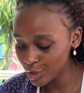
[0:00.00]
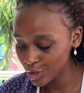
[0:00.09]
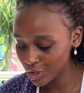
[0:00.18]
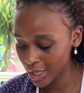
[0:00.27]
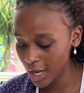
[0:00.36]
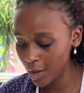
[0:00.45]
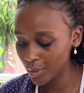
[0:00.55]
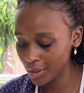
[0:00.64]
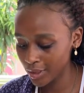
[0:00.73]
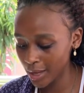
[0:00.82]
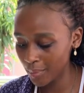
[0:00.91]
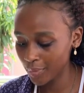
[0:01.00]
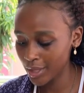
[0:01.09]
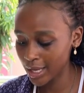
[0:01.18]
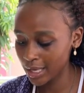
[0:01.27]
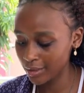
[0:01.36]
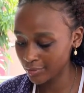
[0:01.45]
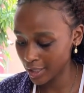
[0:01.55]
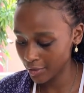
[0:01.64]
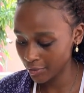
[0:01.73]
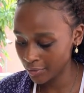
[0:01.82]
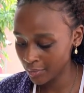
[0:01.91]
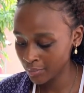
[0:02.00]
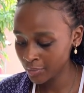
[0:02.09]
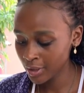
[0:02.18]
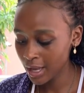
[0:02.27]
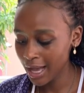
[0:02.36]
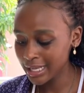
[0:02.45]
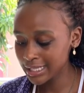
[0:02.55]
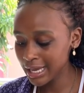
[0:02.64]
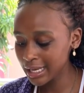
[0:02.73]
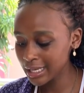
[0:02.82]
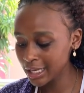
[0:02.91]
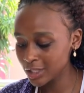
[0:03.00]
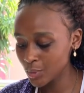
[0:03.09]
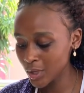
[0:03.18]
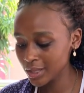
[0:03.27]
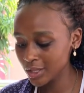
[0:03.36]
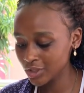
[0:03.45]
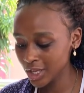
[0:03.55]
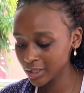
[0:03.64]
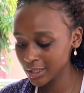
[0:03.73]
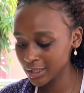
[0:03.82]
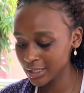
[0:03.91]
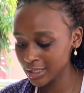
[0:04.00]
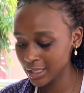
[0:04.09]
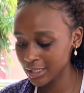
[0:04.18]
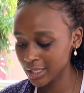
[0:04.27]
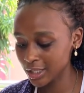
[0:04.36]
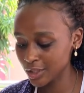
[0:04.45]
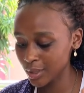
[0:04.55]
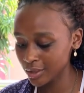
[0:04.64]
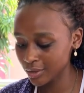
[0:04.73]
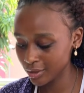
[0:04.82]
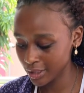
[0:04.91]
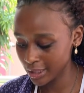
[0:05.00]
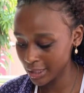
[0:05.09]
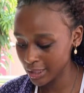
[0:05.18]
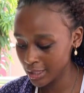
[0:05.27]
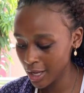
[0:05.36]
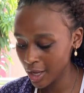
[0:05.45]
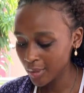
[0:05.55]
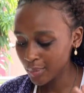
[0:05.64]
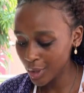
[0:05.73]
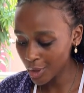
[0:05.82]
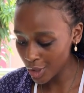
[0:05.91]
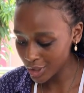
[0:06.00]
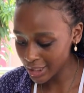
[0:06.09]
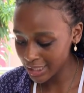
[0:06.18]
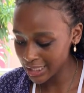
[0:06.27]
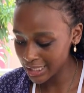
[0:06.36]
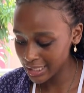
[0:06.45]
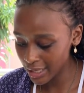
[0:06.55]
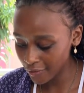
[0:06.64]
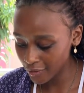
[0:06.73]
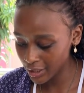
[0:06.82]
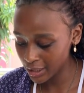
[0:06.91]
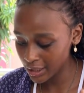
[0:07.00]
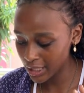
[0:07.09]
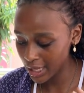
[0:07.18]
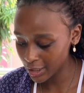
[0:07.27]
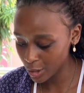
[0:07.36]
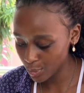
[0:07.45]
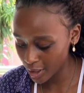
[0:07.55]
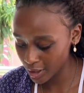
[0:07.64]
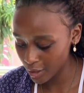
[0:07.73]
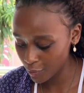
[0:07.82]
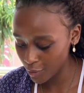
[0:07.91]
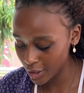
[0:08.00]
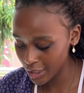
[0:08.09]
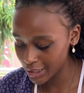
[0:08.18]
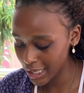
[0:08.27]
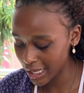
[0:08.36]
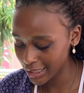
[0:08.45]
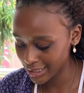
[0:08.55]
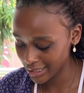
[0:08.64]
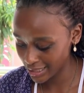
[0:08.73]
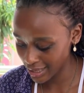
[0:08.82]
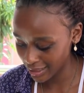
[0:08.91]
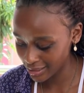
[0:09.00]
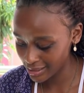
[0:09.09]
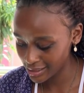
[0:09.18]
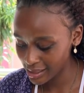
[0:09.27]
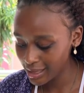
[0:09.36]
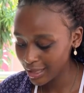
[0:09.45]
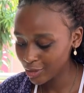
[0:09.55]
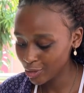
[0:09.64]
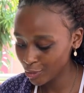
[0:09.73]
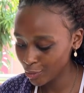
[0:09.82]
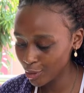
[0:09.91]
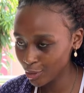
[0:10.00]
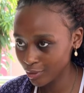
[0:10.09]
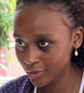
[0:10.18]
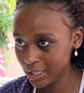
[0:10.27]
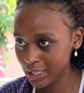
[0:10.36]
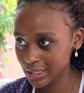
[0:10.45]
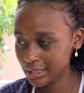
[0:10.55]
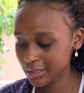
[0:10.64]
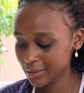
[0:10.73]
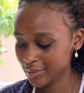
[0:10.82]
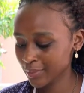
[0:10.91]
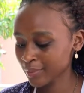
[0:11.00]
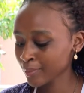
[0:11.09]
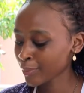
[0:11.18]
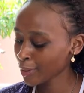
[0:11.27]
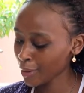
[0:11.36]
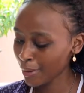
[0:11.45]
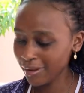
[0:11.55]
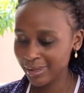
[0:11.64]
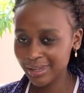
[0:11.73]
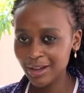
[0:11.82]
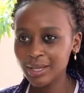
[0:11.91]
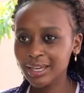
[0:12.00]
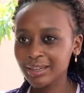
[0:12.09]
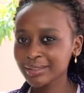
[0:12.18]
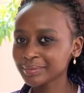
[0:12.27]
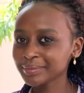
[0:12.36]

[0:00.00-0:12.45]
to share with them their love life as early as when the child starts getting into adolescence because it is definitely expected for these young stars to follow feelings. Okay,